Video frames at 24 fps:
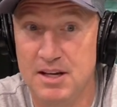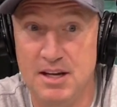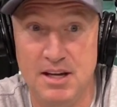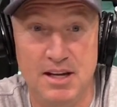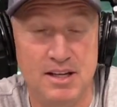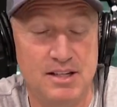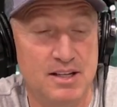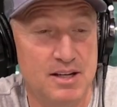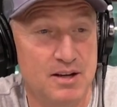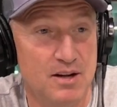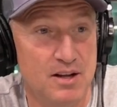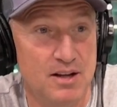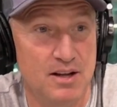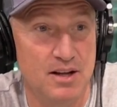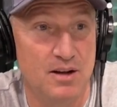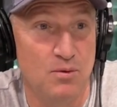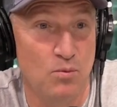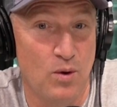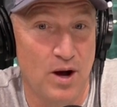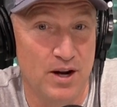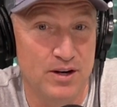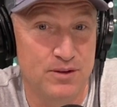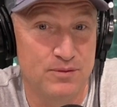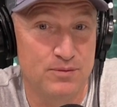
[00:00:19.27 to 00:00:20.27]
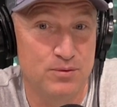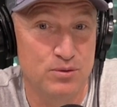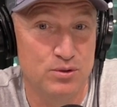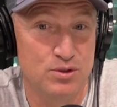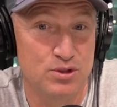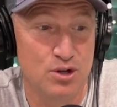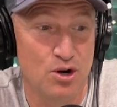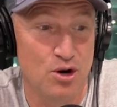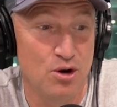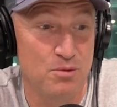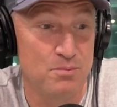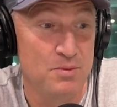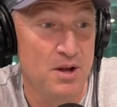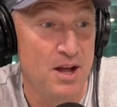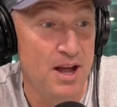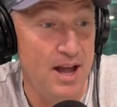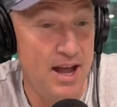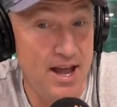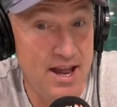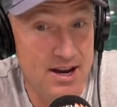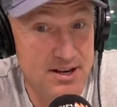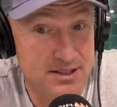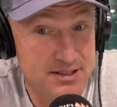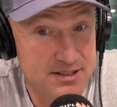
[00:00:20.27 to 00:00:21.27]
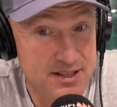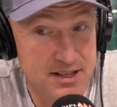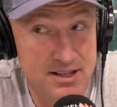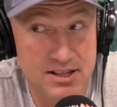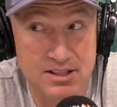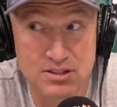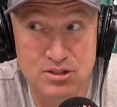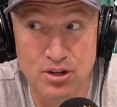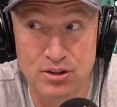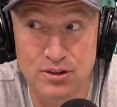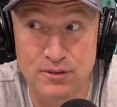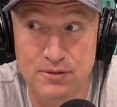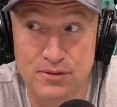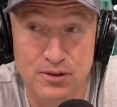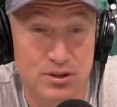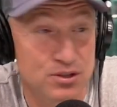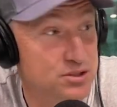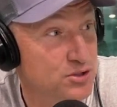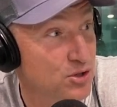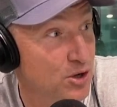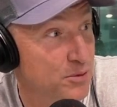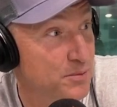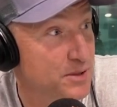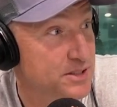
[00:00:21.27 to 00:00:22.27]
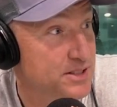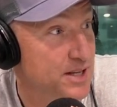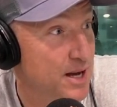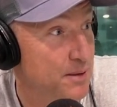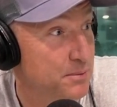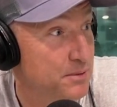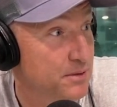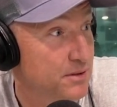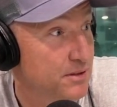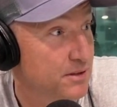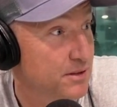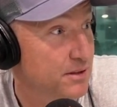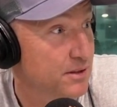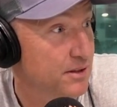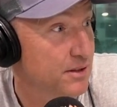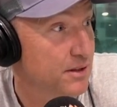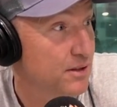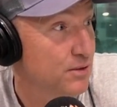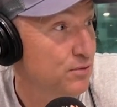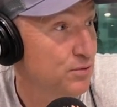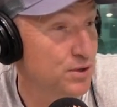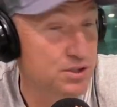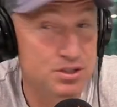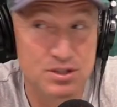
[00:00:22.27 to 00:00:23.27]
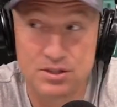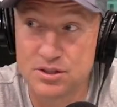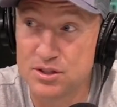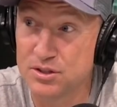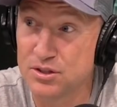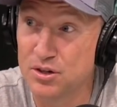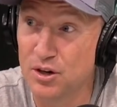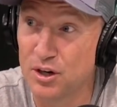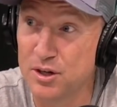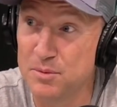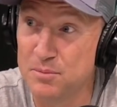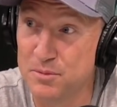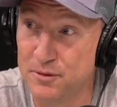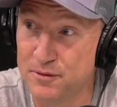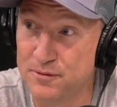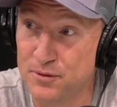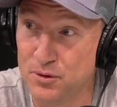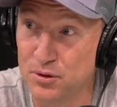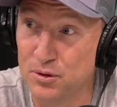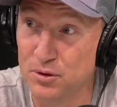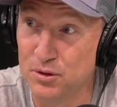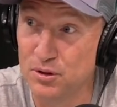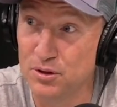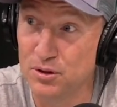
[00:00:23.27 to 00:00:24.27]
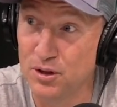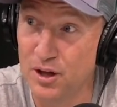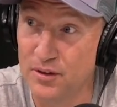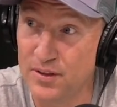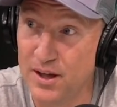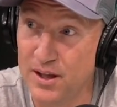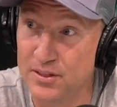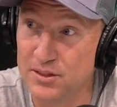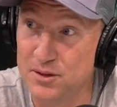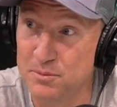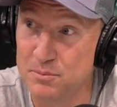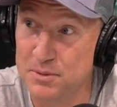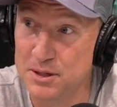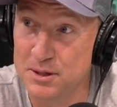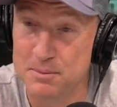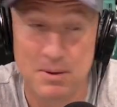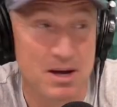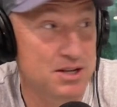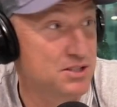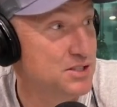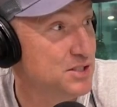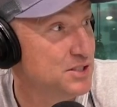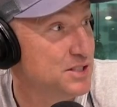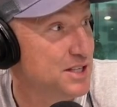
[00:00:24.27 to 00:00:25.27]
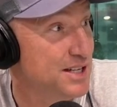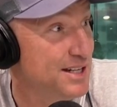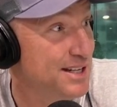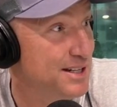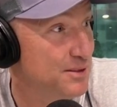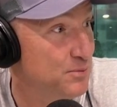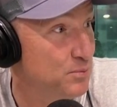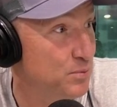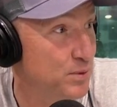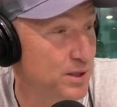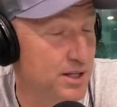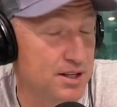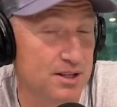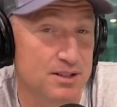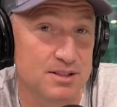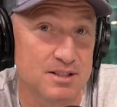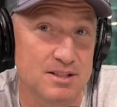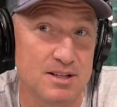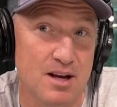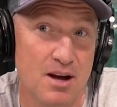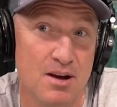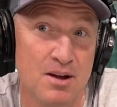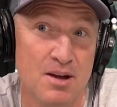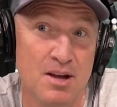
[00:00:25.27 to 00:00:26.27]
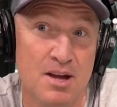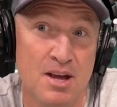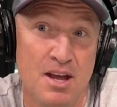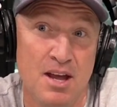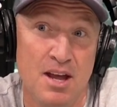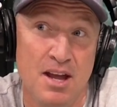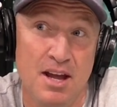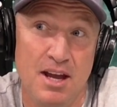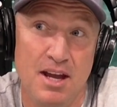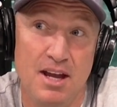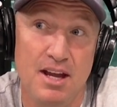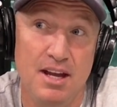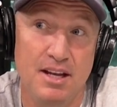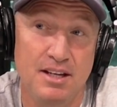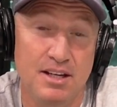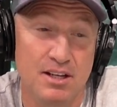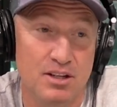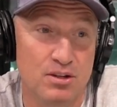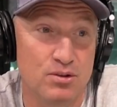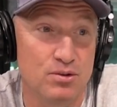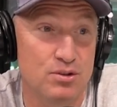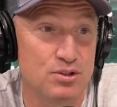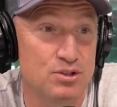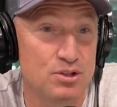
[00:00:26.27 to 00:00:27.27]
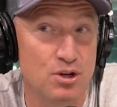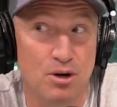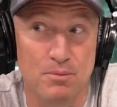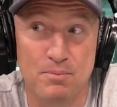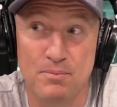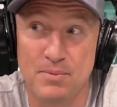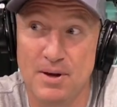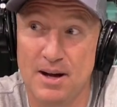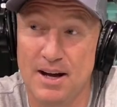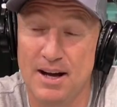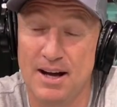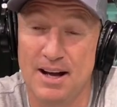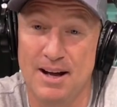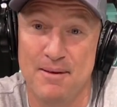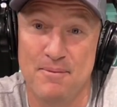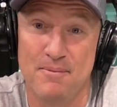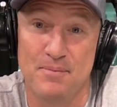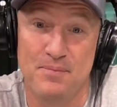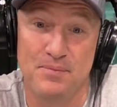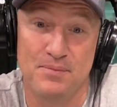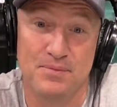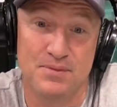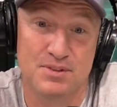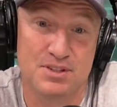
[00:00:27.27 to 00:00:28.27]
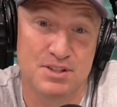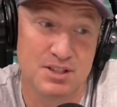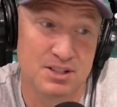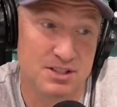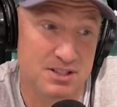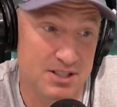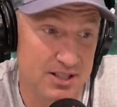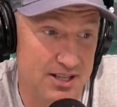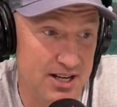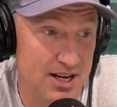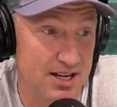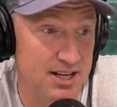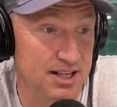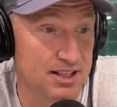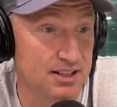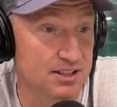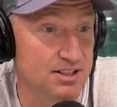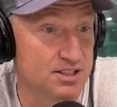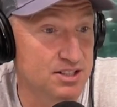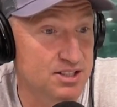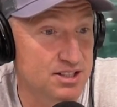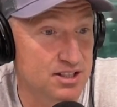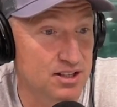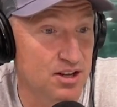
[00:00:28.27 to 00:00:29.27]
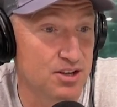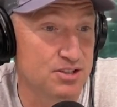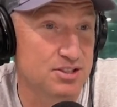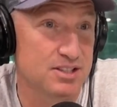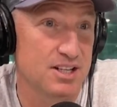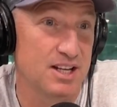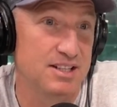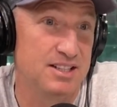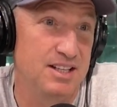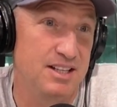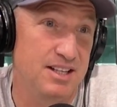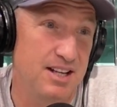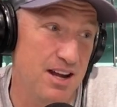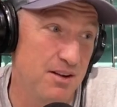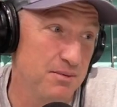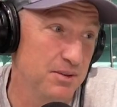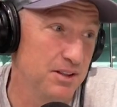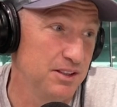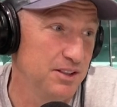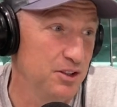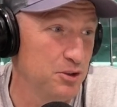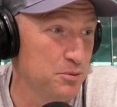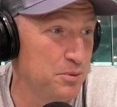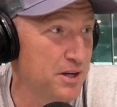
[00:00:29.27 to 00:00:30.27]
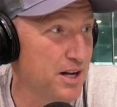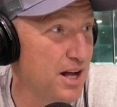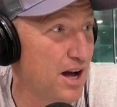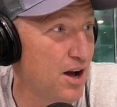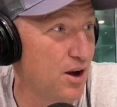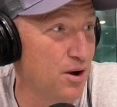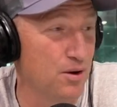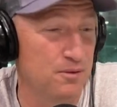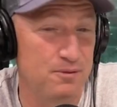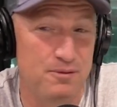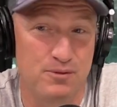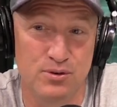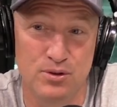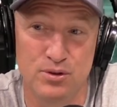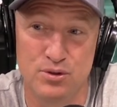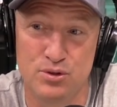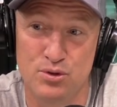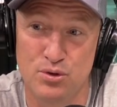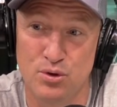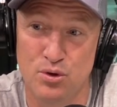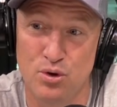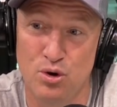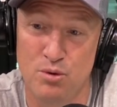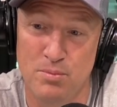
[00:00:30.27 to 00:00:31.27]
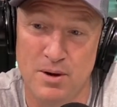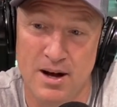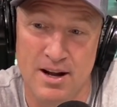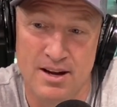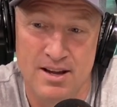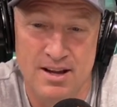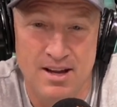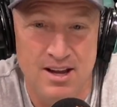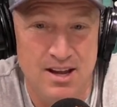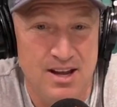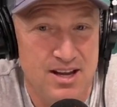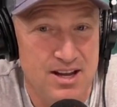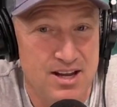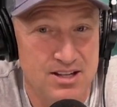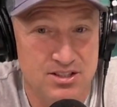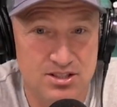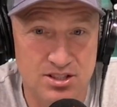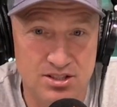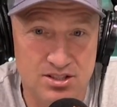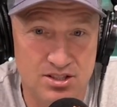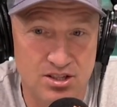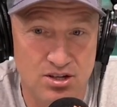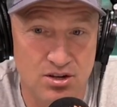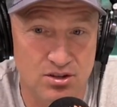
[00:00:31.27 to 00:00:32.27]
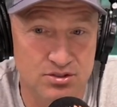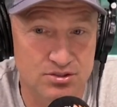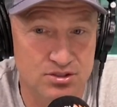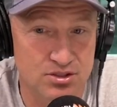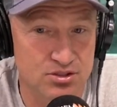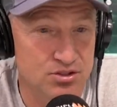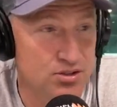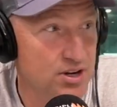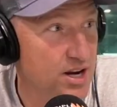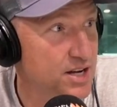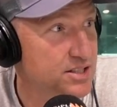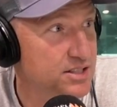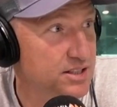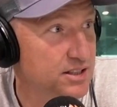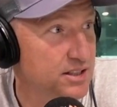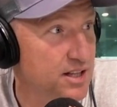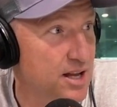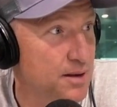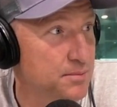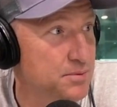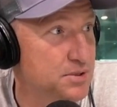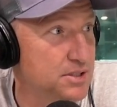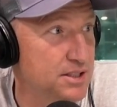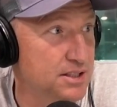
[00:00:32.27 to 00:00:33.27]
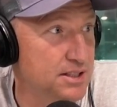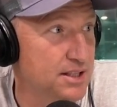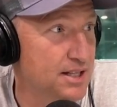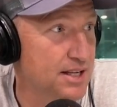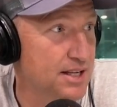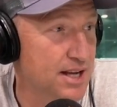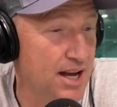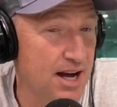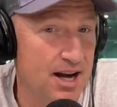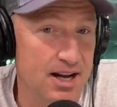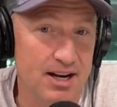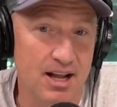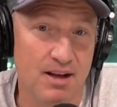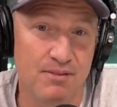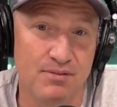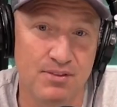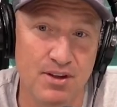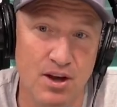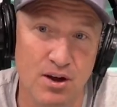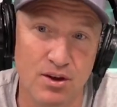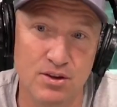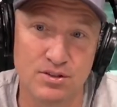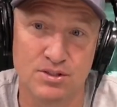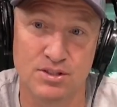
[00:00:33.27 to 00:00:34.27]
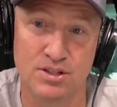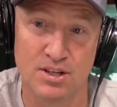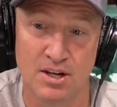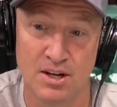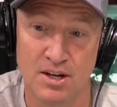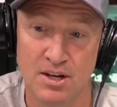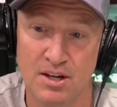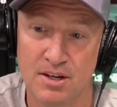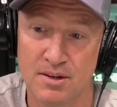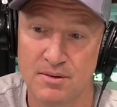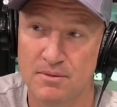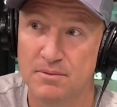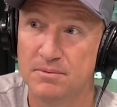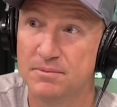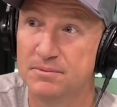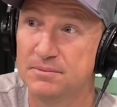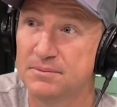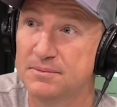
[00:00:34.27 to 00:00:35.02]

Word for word: He, he did a, a wonderful job. And, and I tell you, it's not the first time it's happened. Richardson's got him before like that in the Big Bash. He's hit wickets. So he did a good job um, to, to get England as close. They did give him a little bit of hope for a draw, but it's just a concentration lapse. You, you can't have those. Have you ever done it?